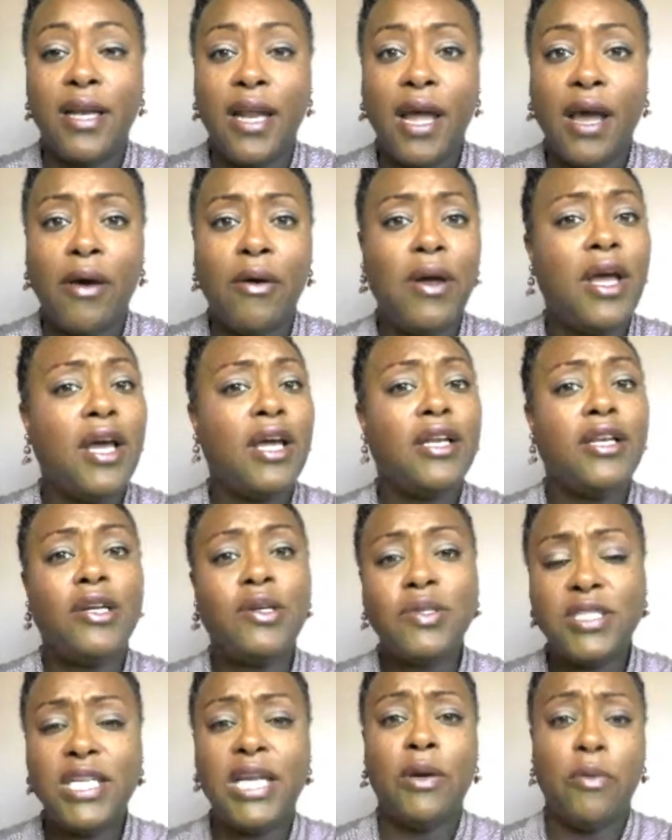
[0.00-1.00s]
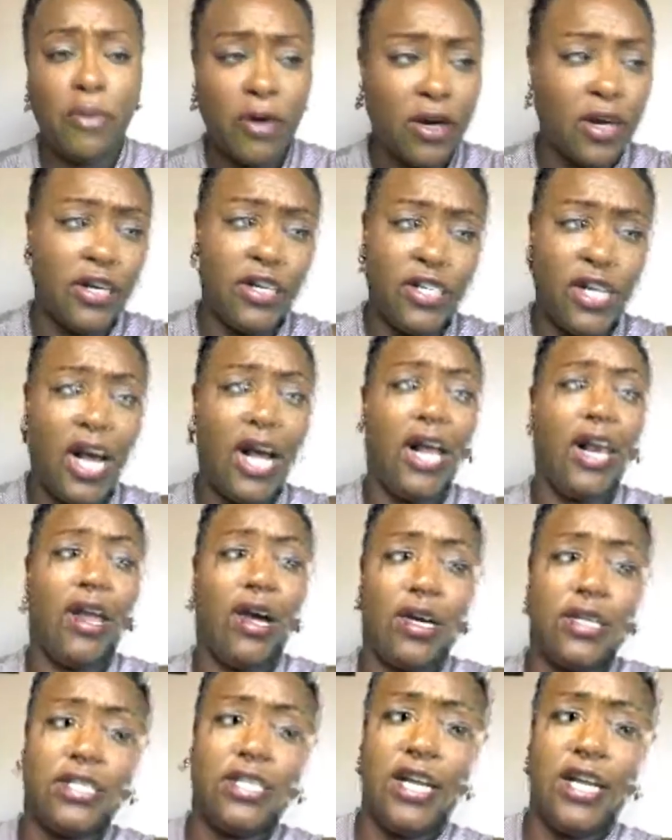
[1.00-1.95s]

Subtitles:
Now, don't say we're going to dialogue